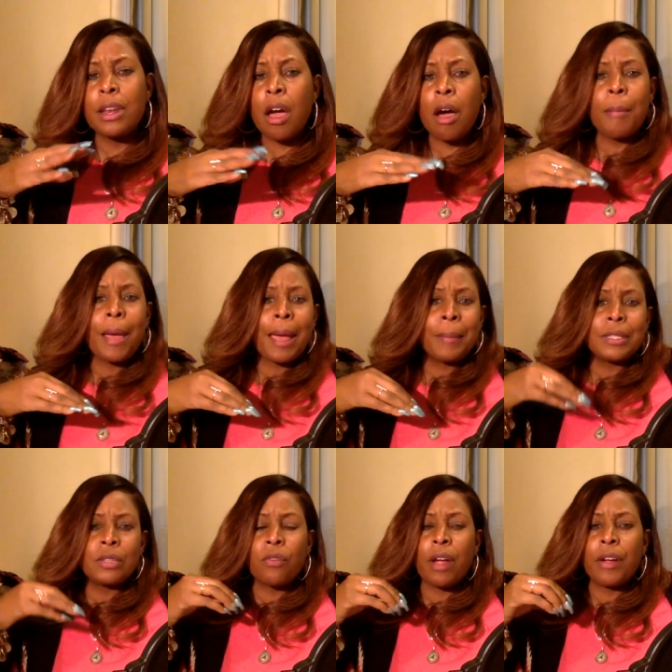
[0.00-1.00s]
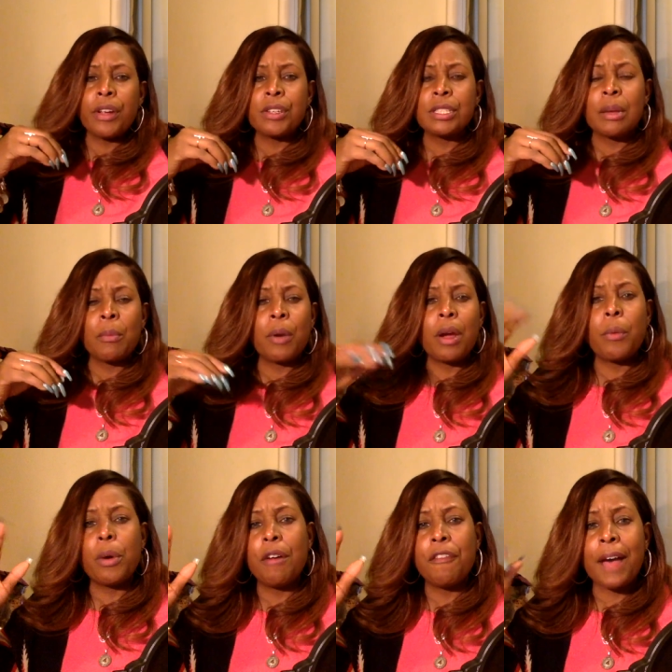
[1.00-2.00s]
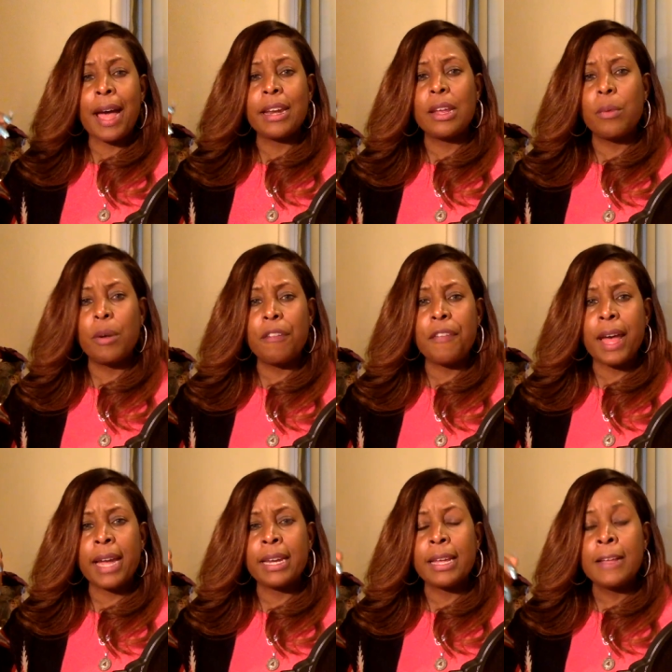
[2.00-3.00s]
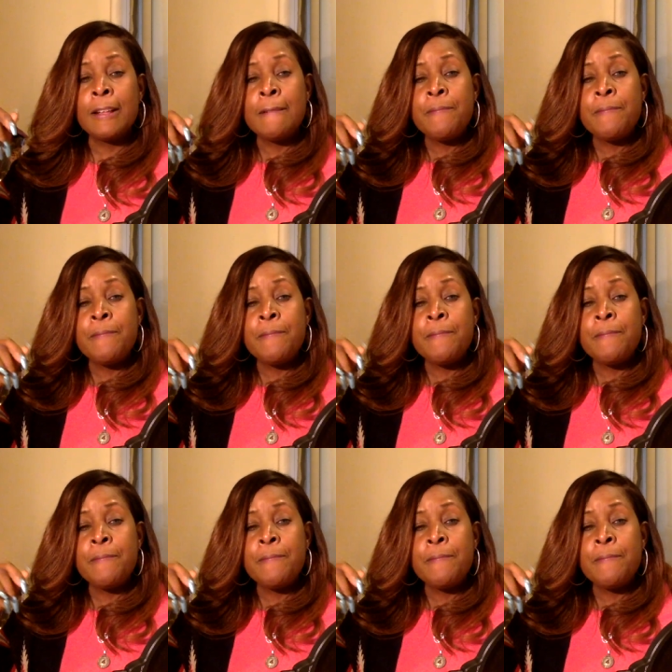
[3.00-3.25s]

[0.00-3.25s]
No, babe, it's around here somewhere. We'll find it. We'll find it.